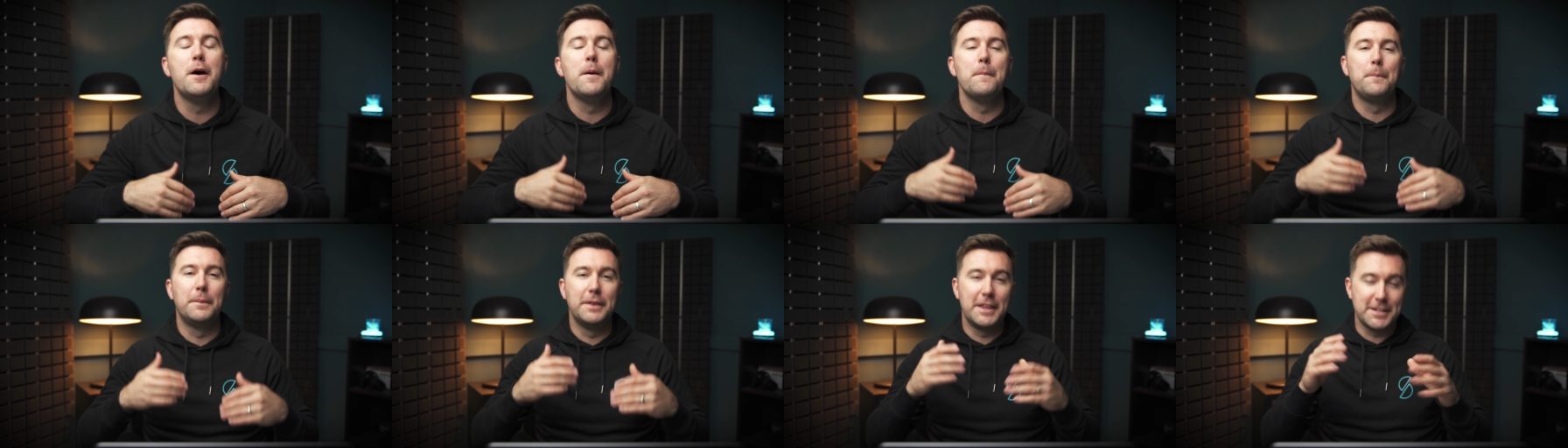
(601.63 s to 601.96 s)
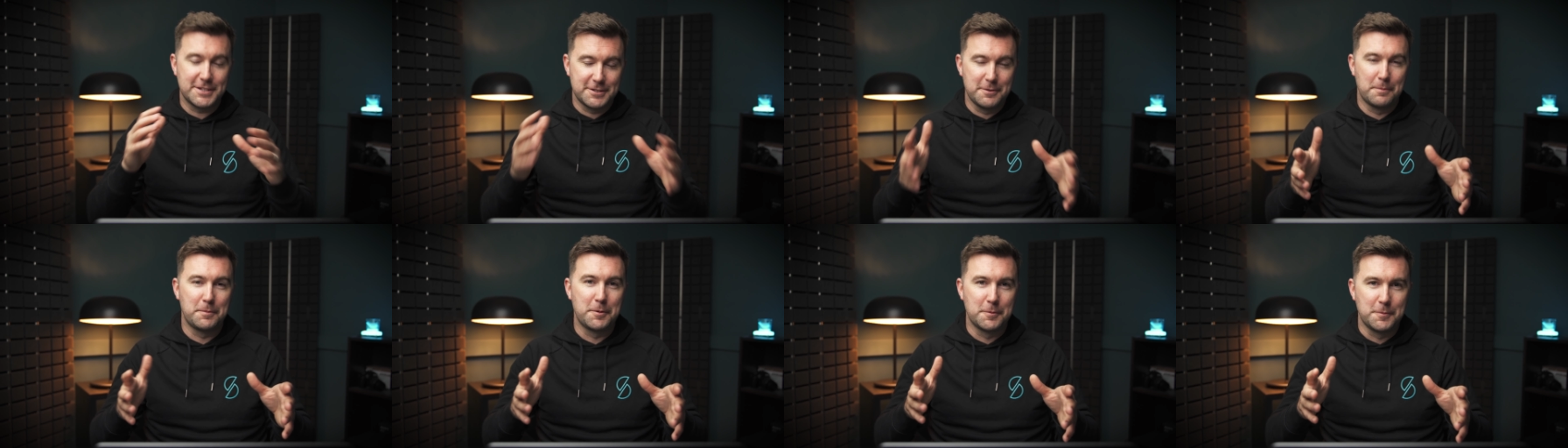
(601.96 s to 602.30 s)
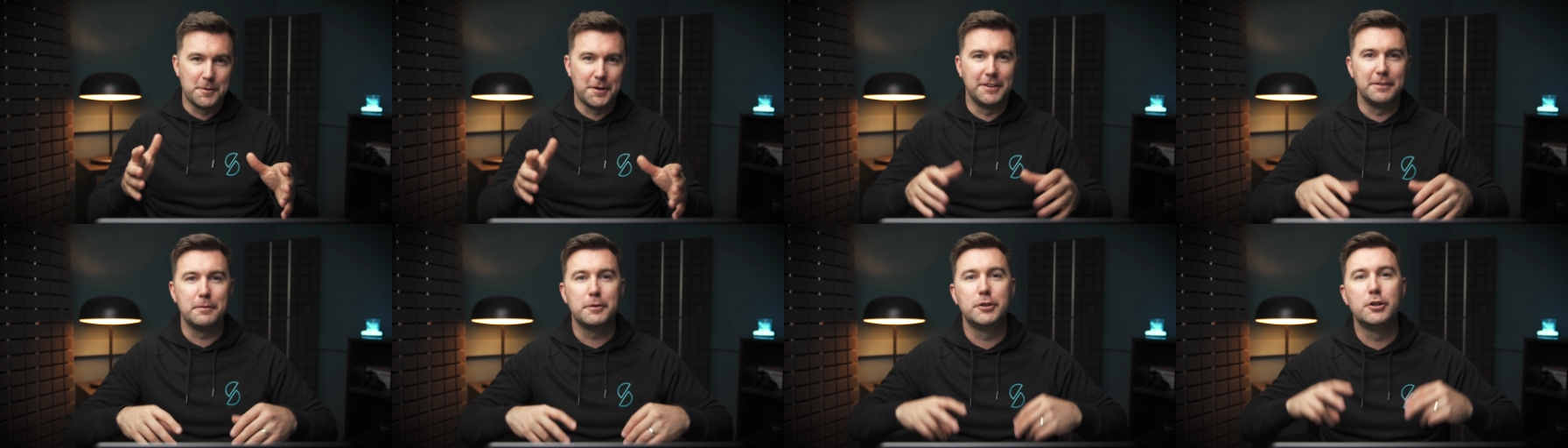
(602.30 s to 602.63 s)
but that's number
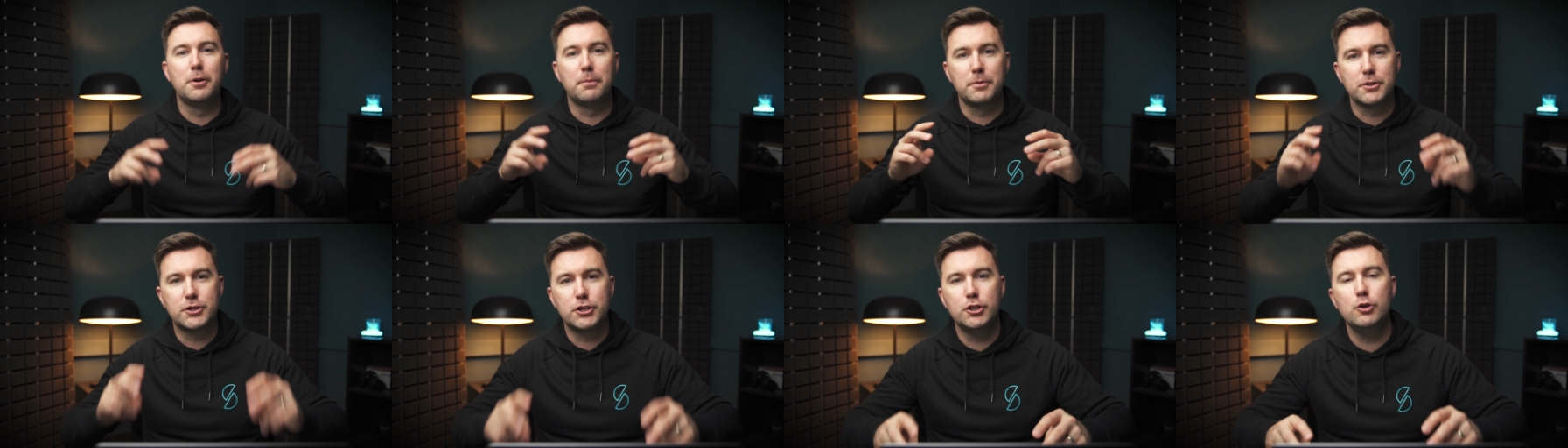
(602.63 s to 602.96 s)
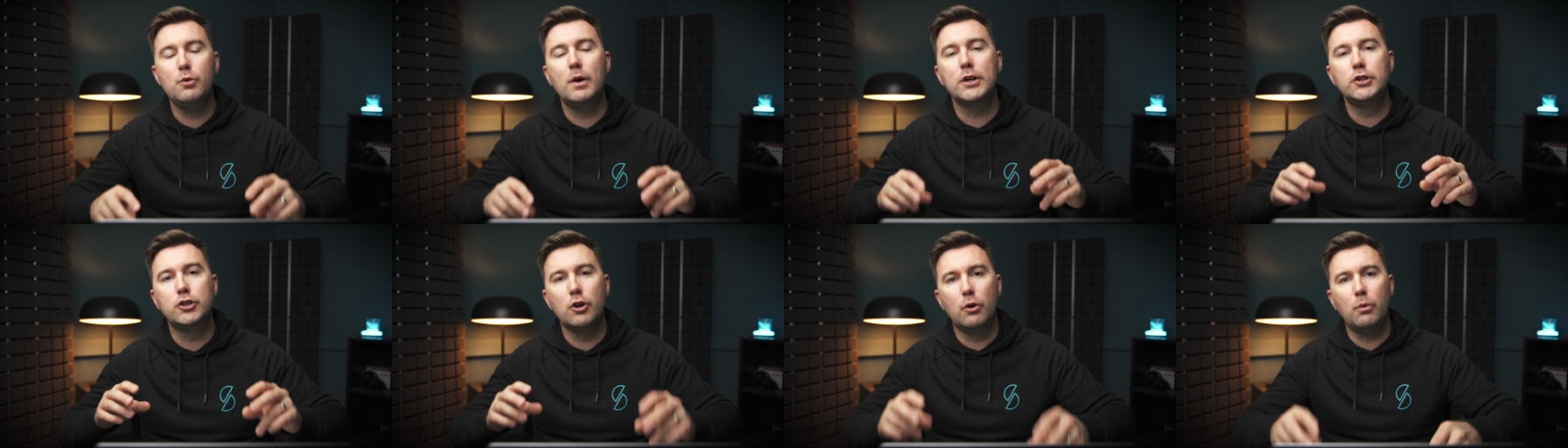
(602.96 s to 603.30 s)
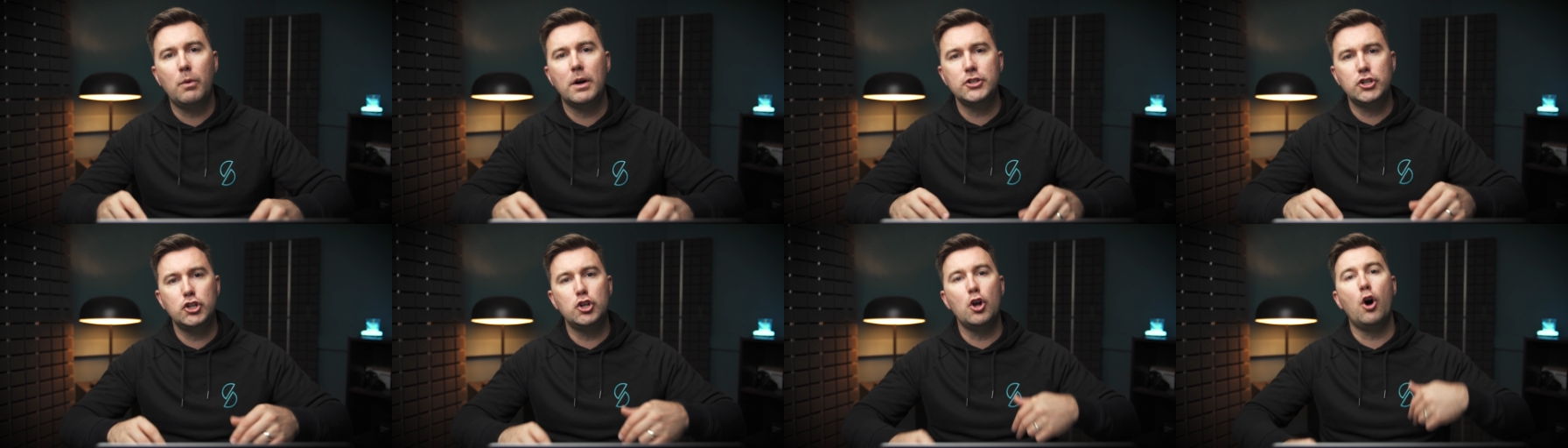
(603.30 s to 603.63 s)
one. But number two, I don't
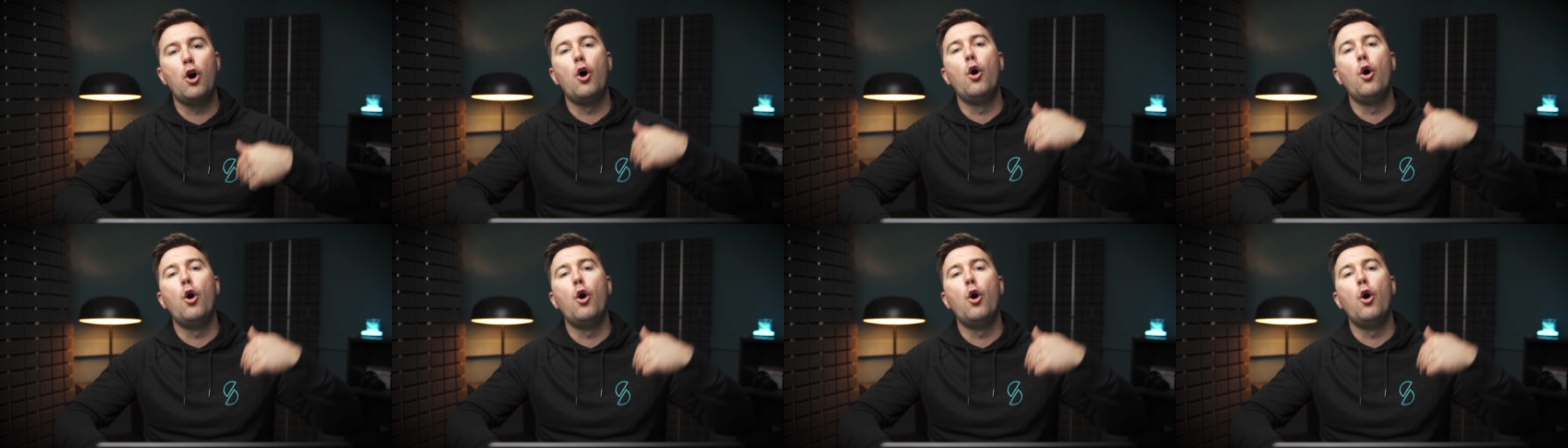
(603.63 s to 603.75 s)
want you to